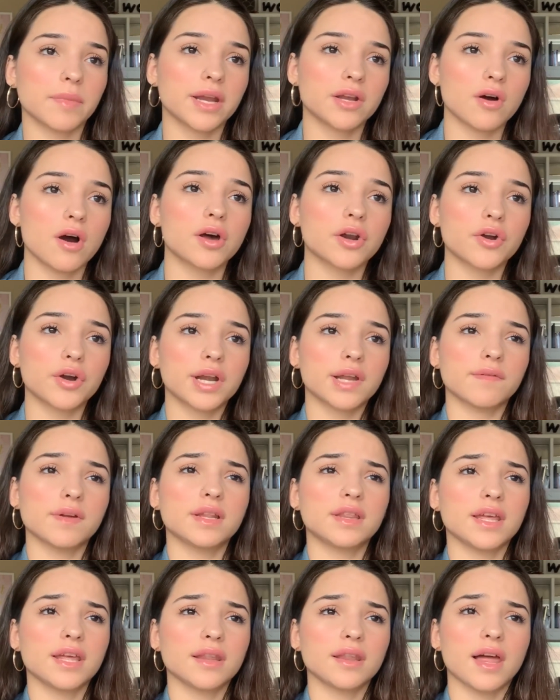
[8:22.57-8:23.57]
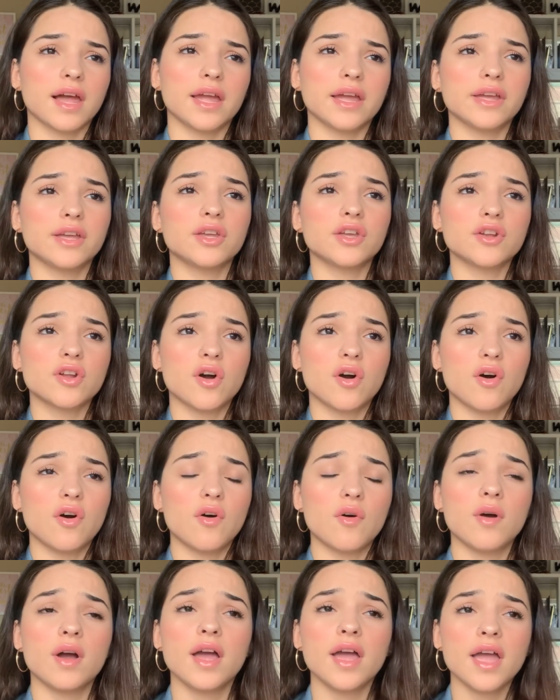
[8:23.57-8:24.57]
my daughter and everything, like, you
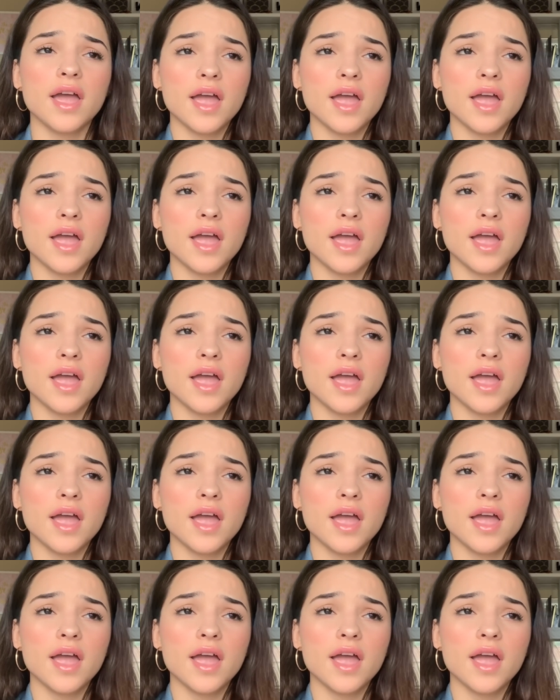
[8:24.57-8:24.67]
know,